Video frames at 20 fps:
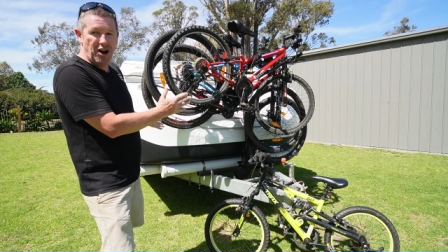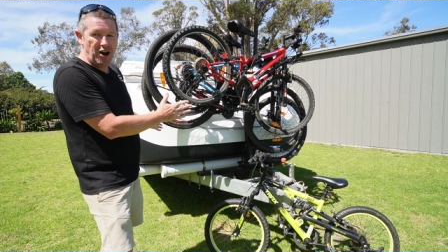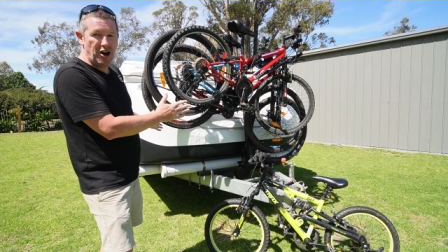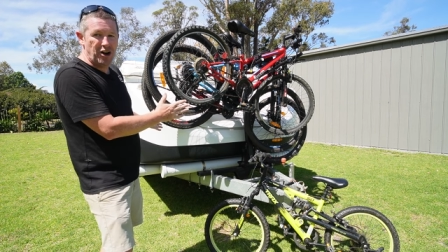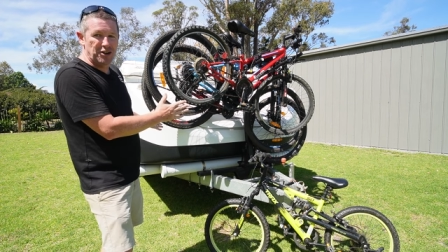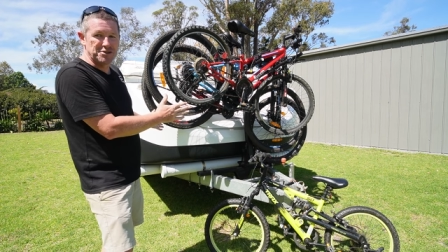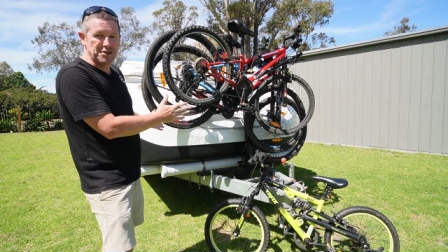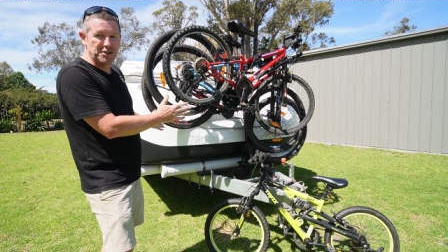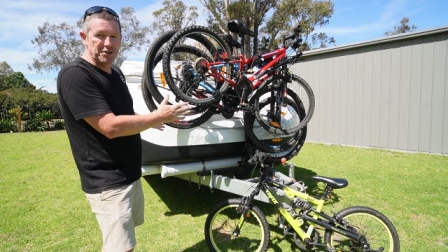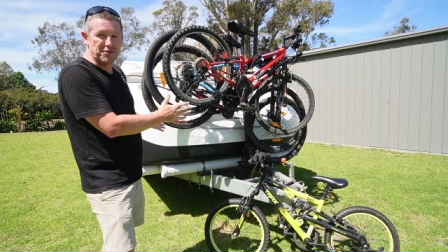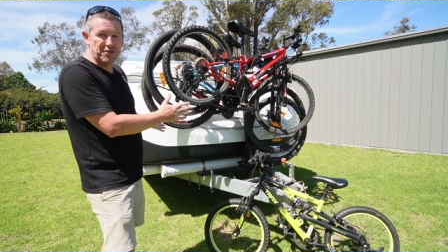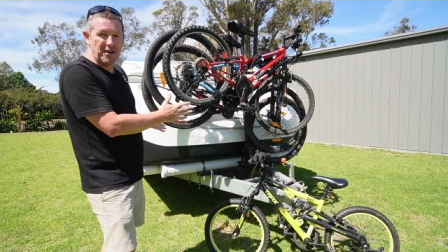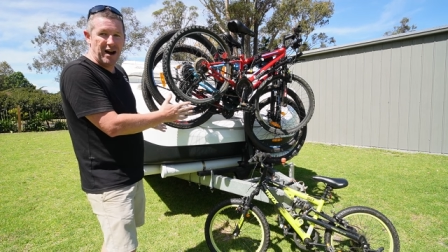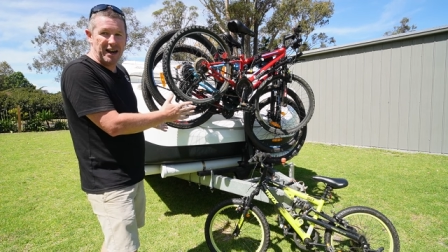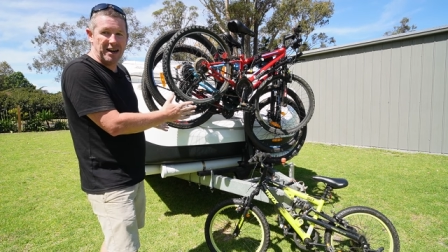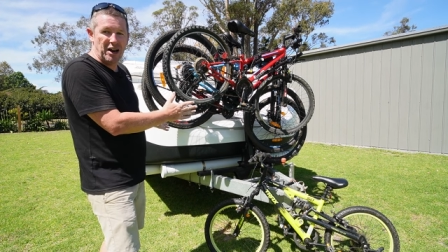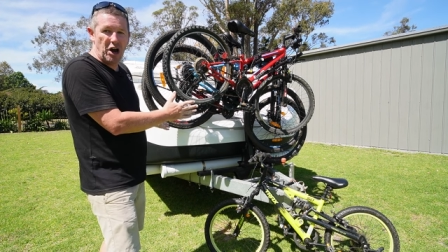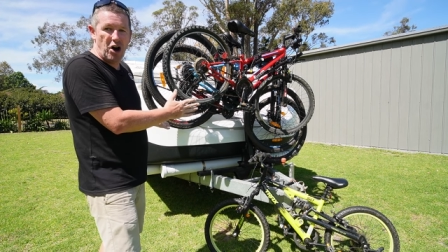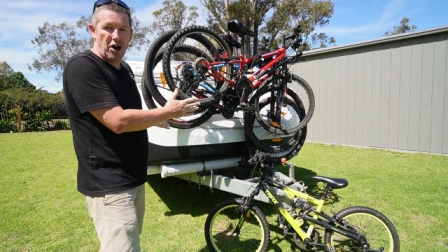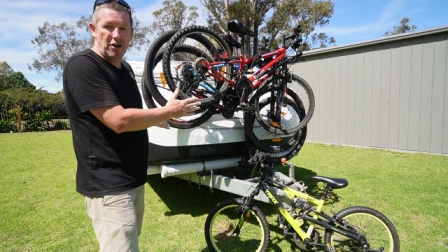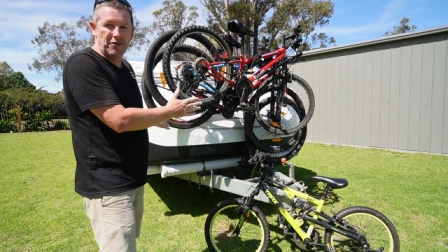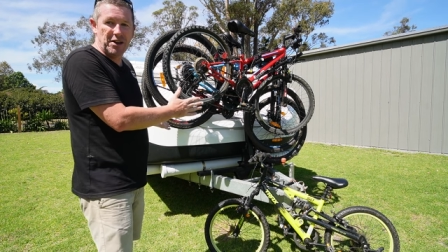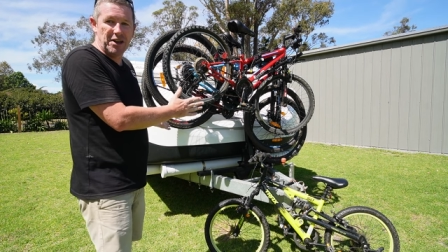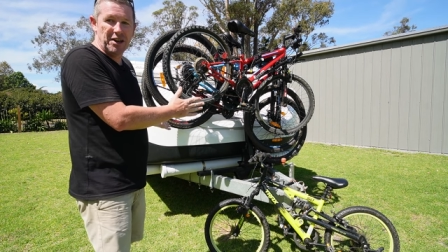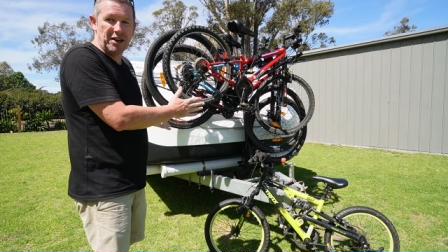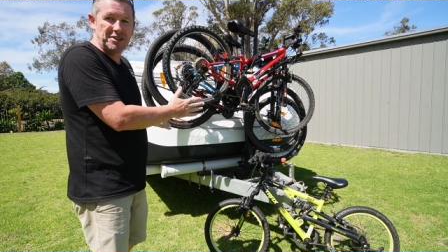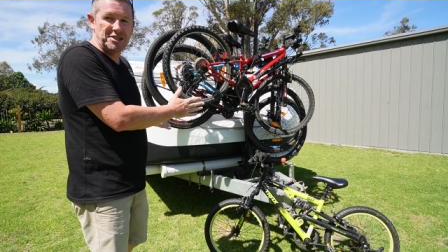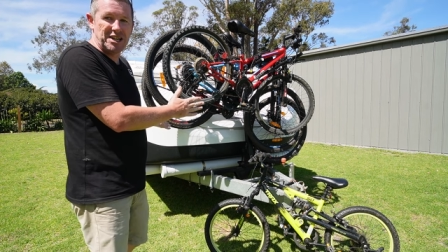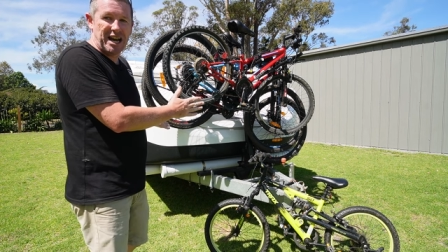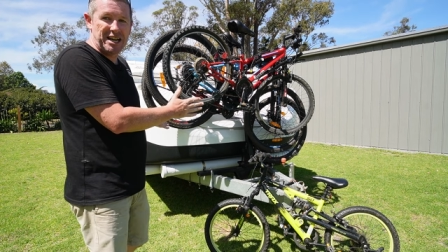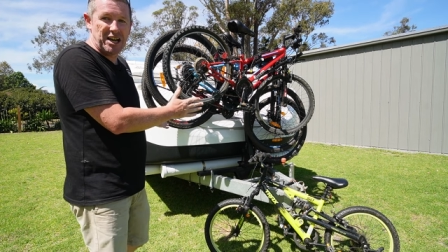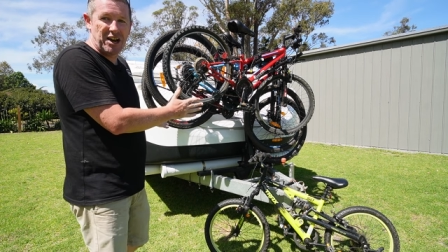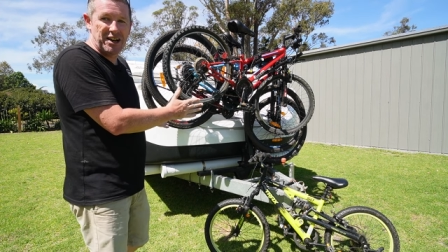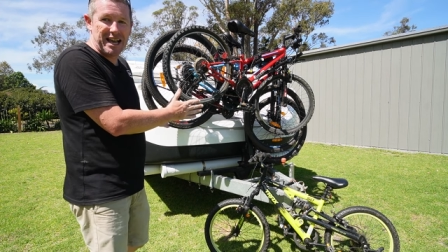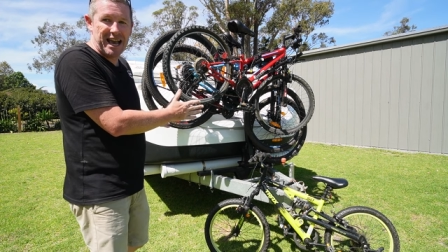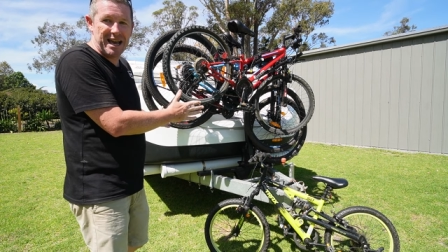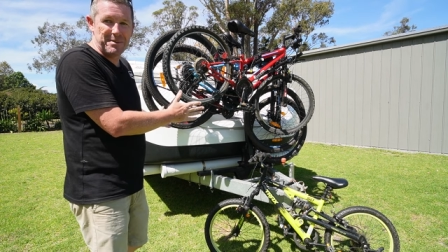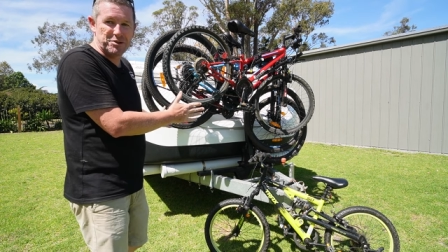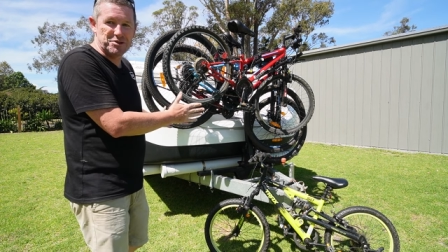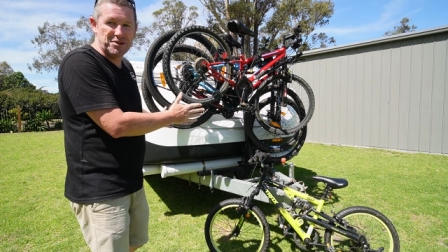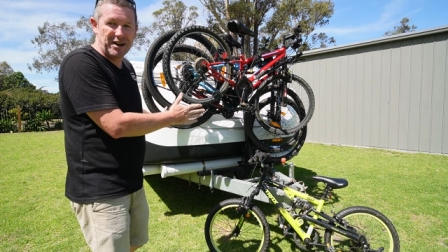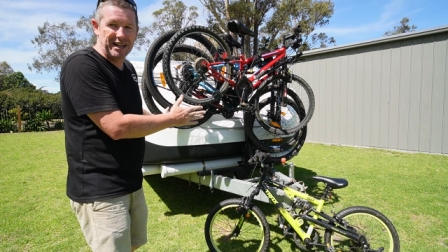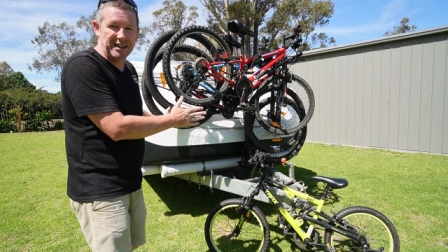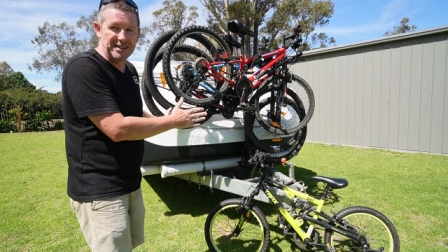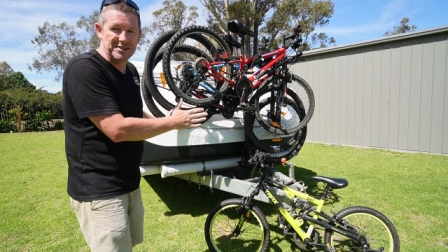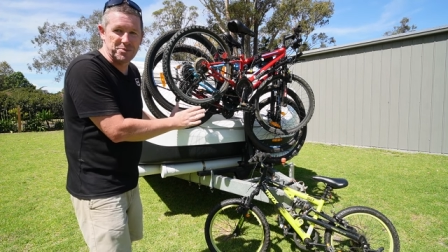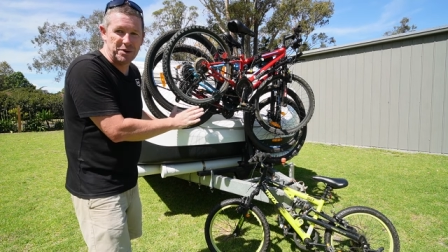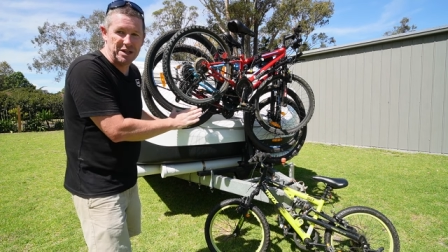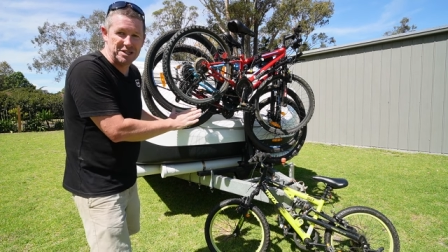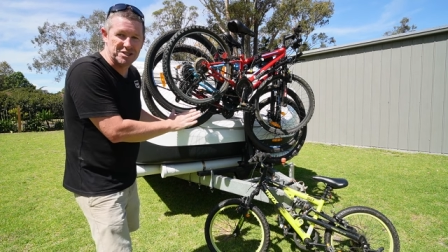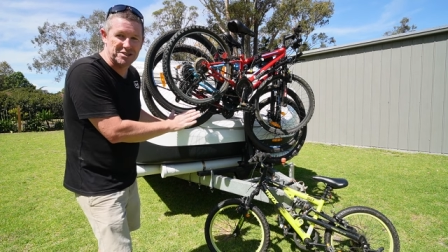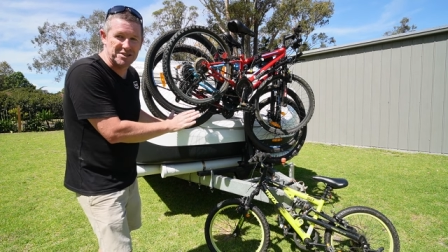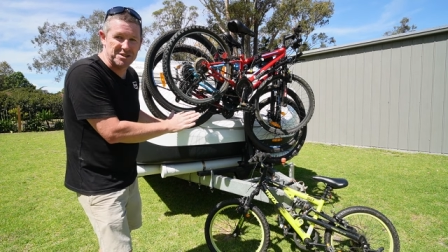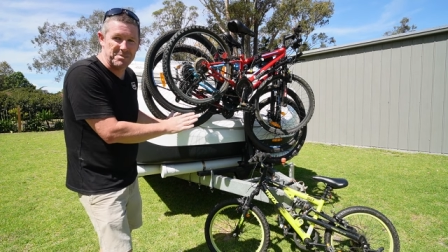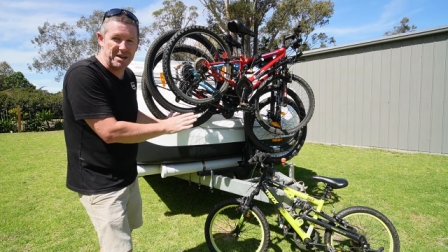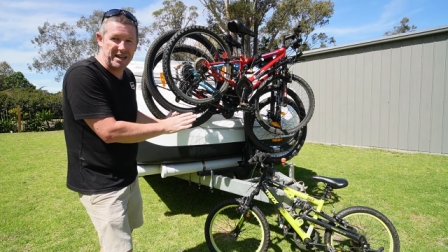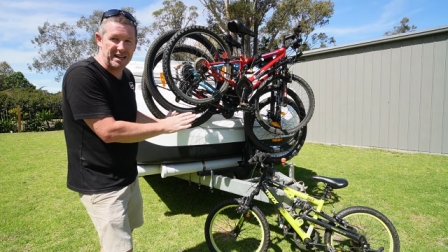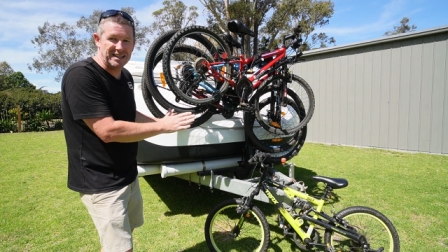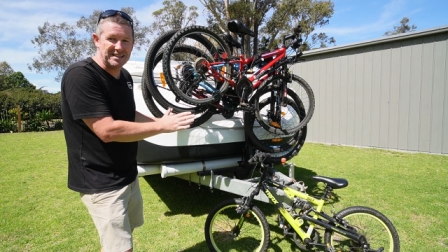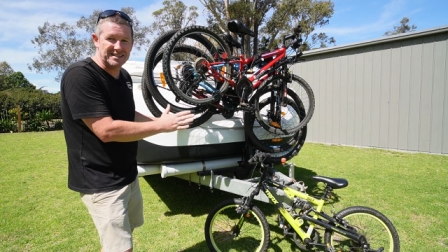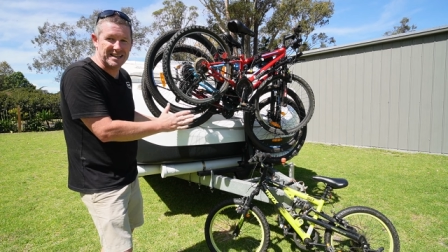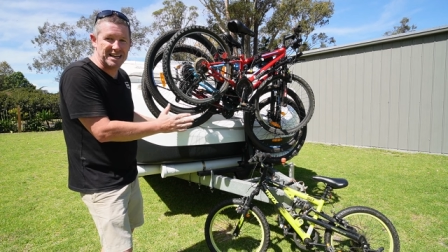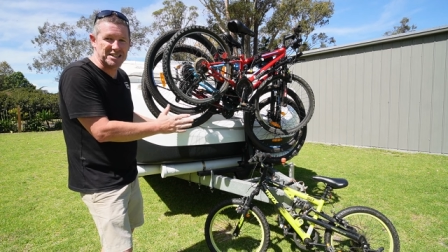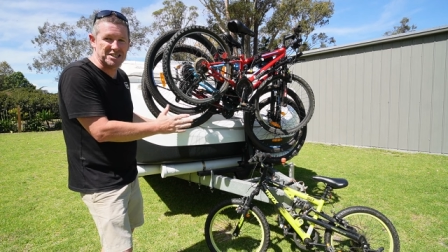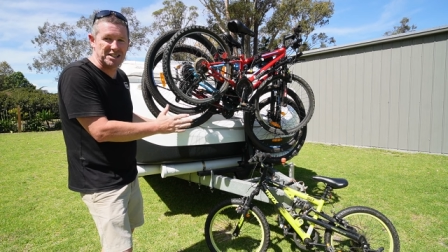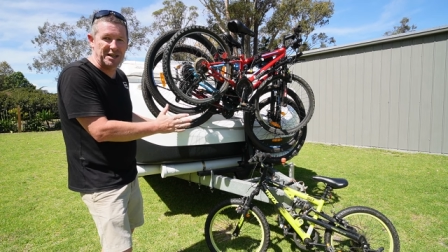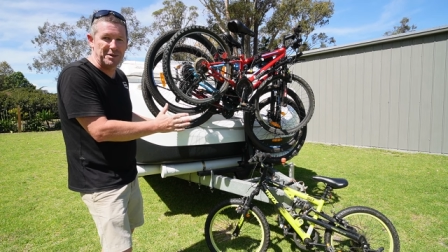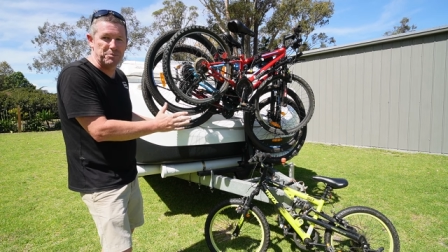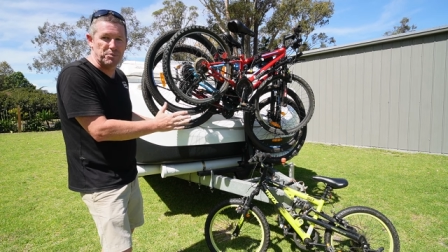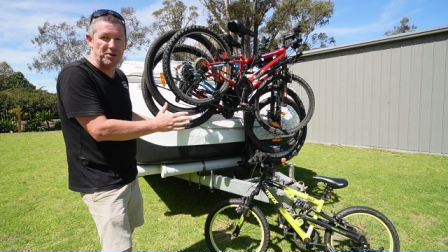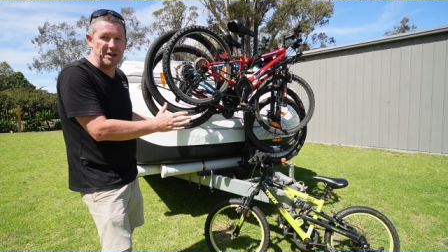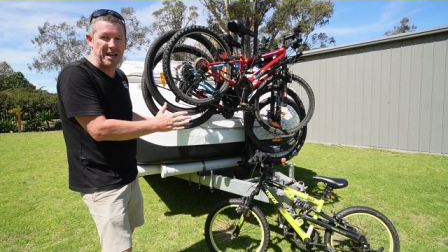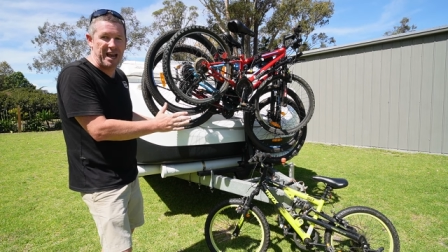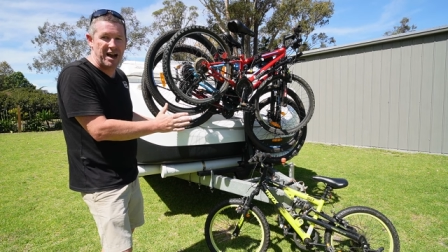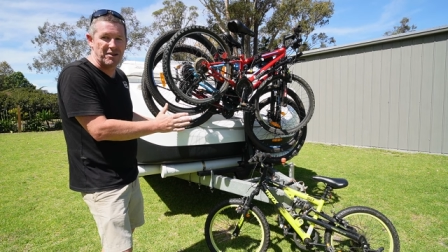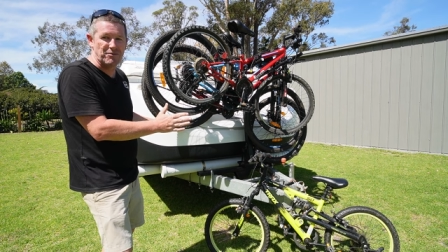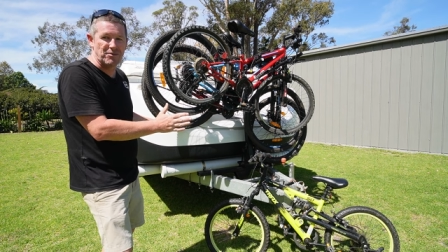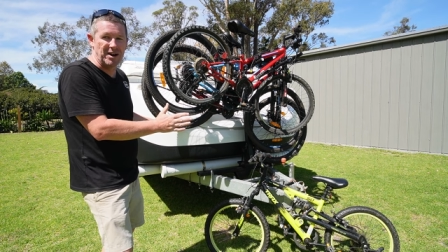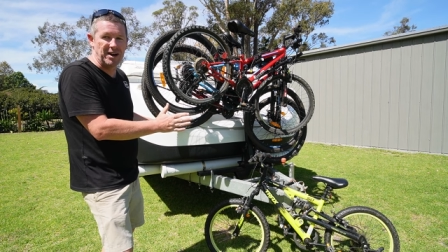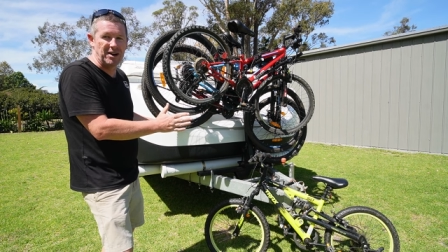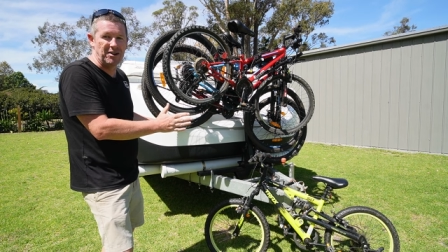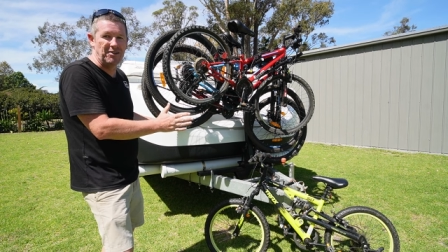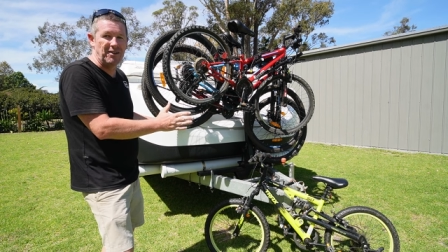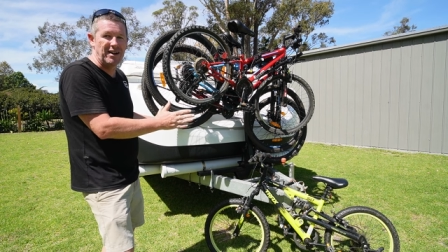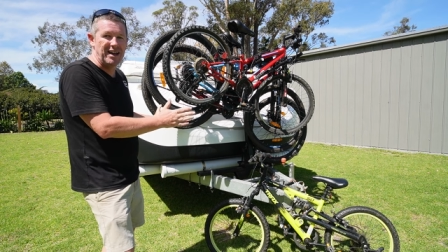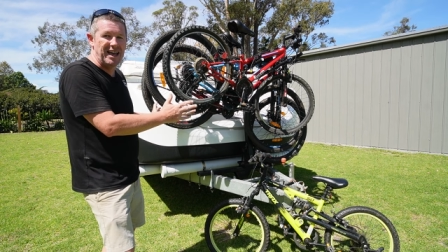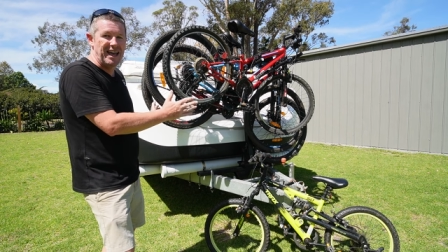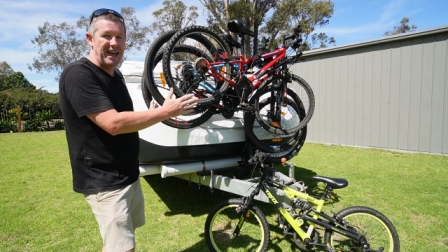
onto the front of the Jayco camper trailers, which to me is actually pretty unreal.